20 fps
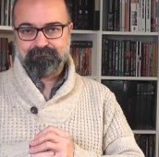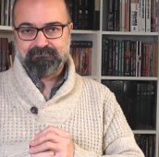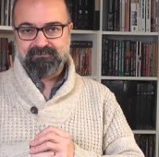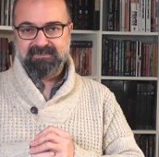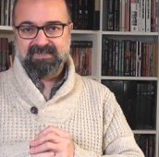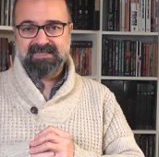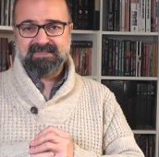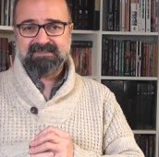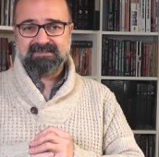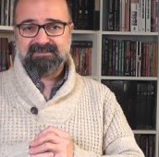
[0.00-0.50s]

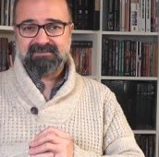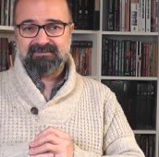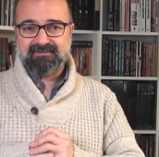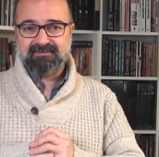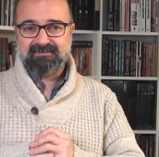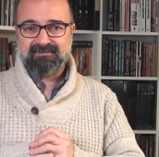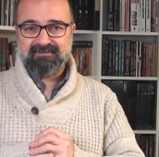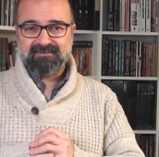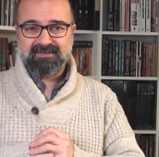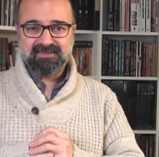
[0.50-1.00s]
This
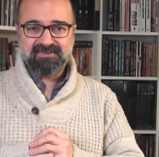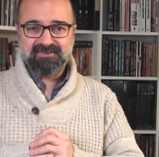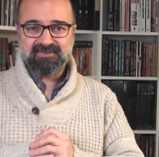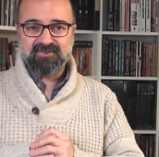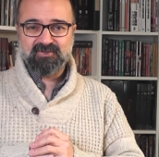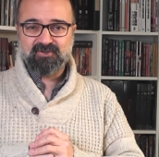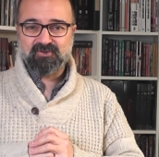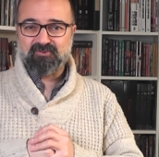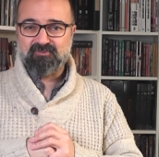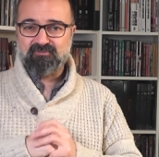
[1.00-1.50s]
lets
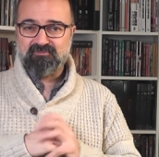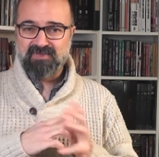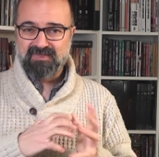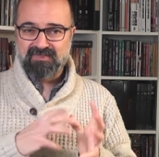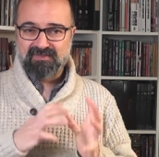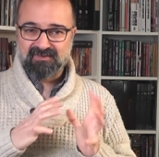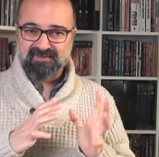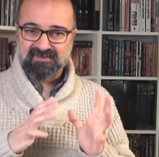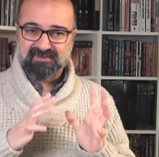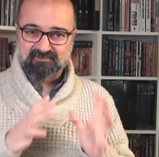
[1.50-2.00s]
your
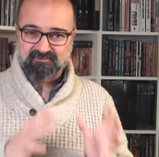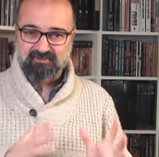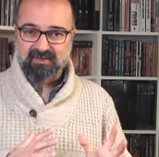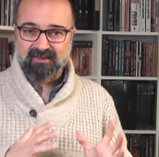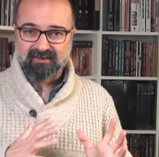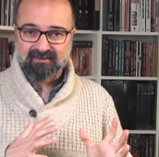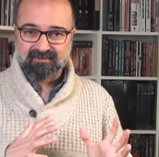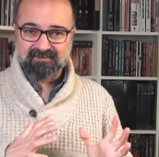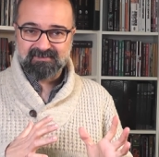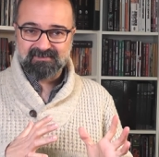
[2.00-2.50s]
mythos
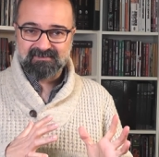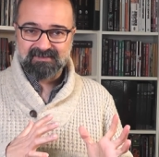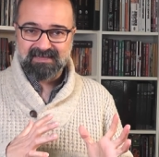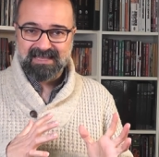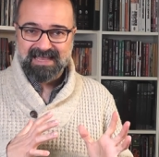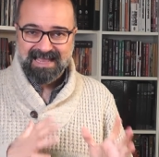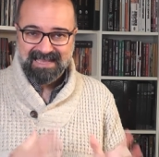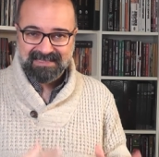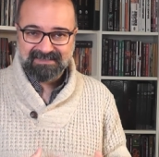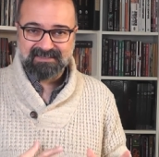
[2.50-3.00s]
spells
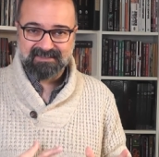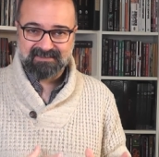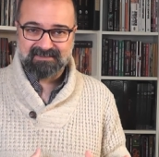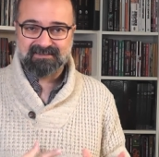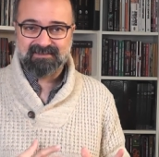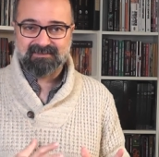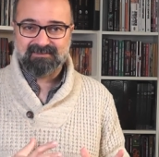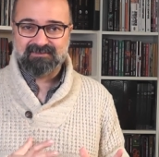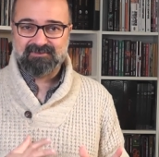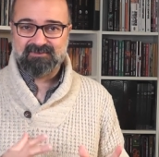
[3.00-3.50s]
added
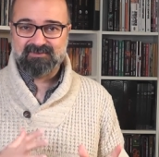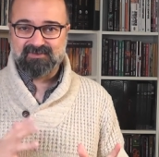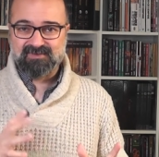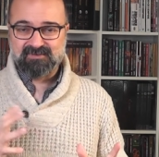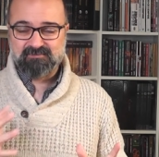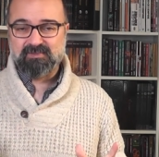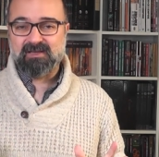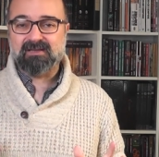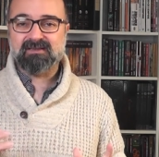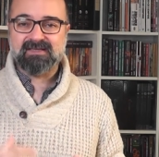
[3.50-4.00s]
to
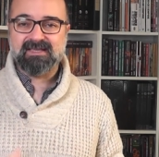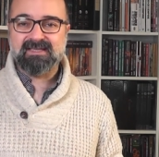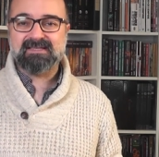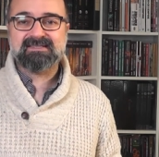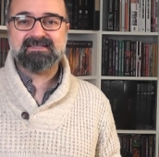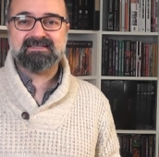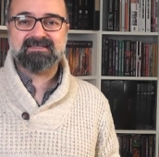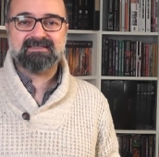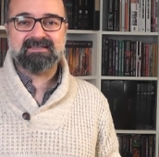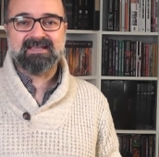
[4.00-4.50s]
spell
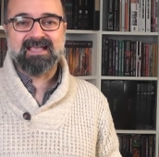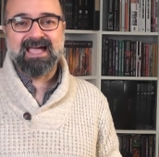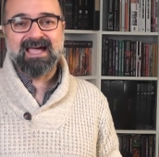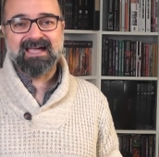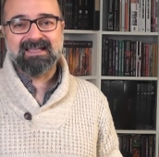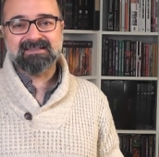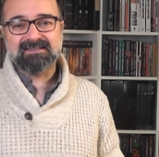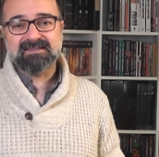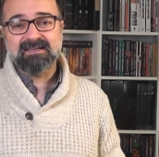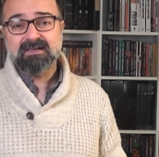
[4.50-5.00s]
lists,
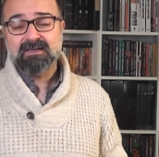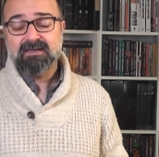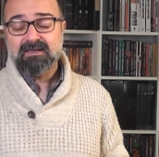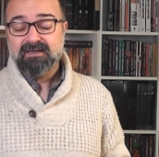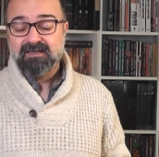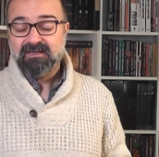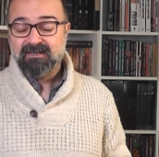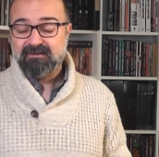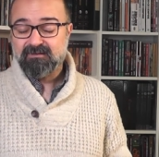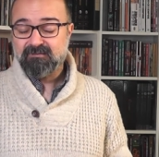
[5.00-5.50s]
and
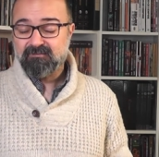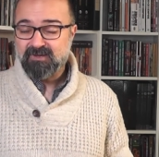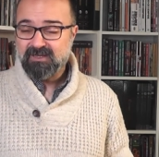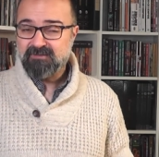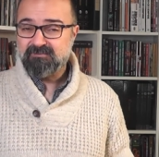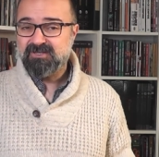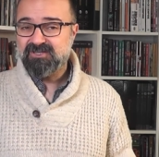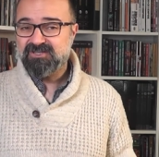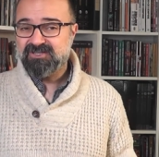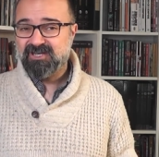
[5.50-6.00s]
it made
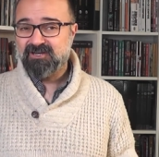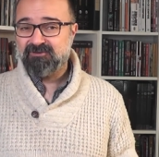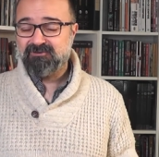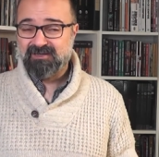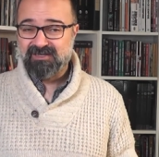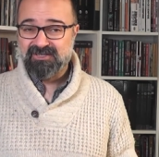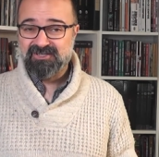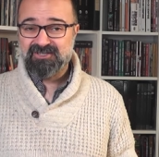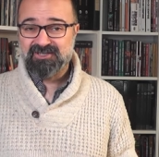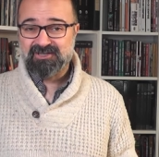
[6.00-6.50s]
me
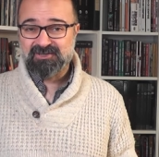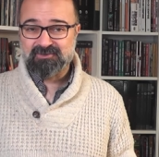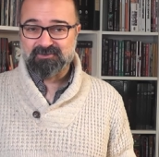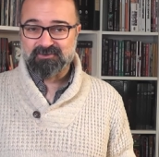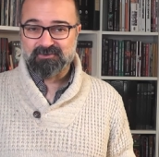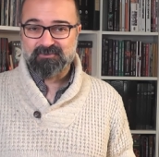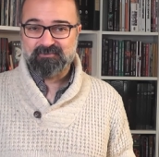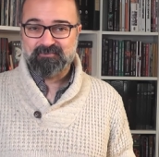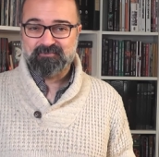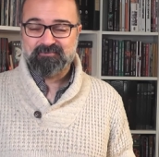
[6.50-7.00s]
genuinely
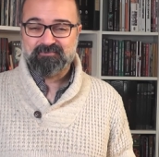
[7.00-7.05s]
chuckle.